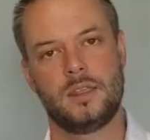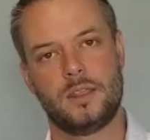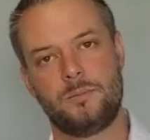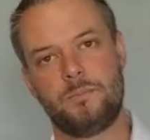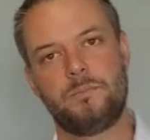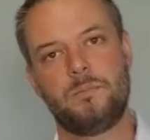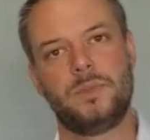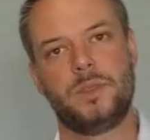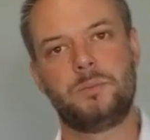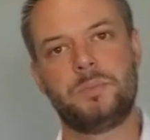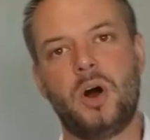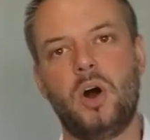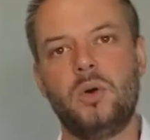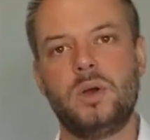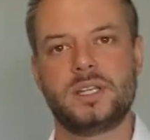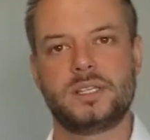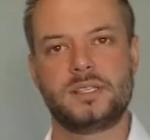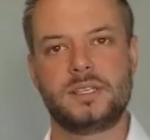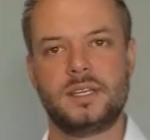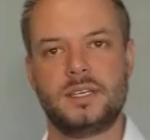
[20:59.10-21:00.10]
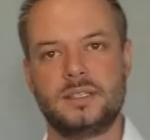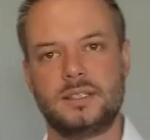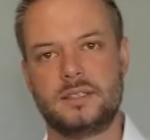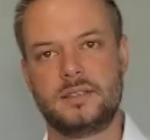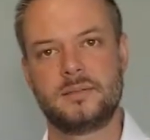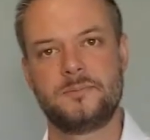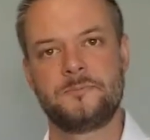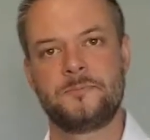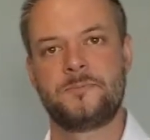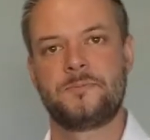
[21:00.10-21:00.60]
The poet
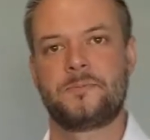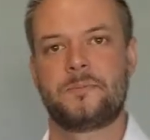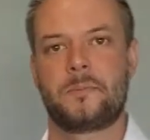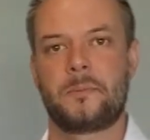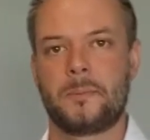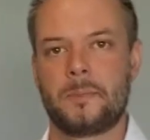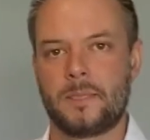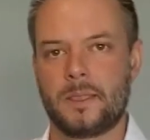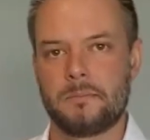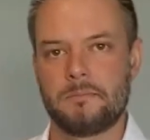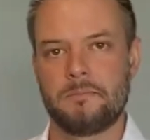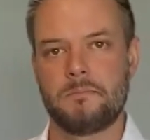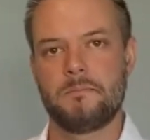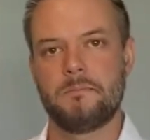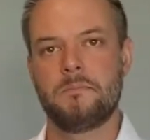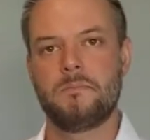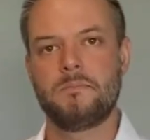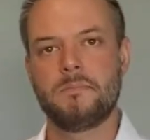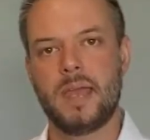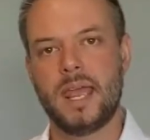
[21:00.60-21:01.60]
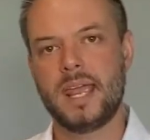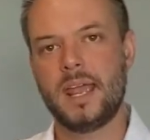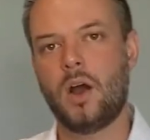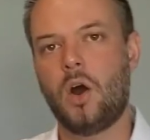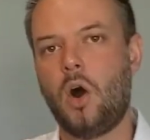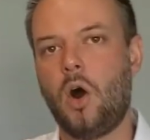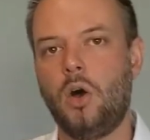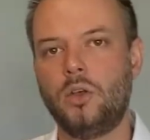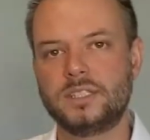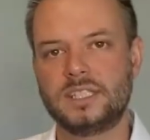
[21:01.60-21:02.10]
says, may
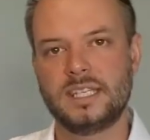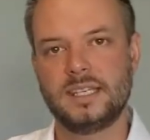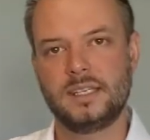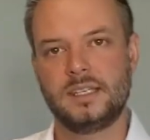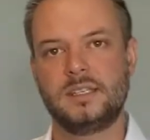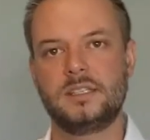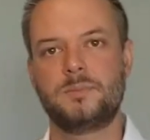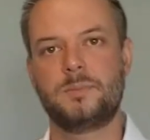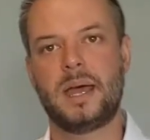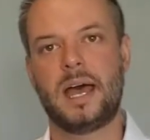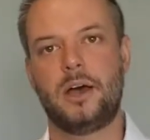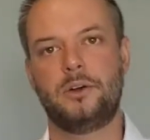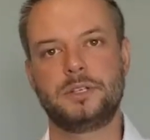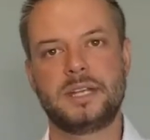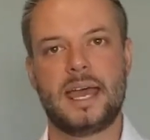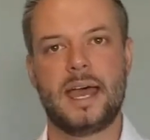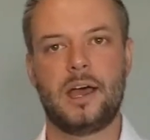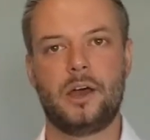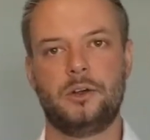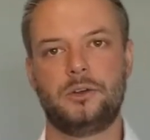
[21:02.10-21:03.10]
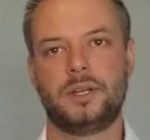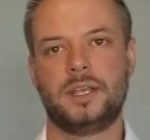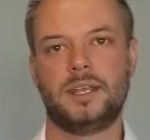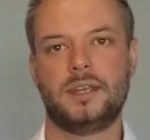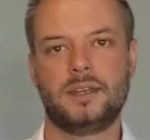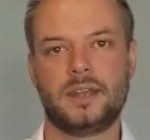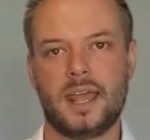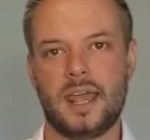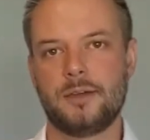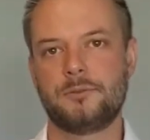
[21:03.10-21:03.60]
all kings bow down
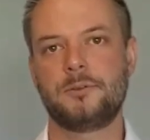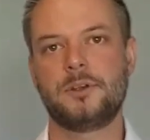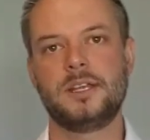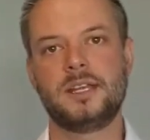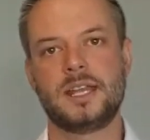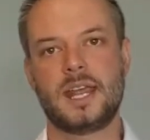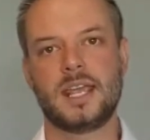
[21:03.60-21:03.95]
and every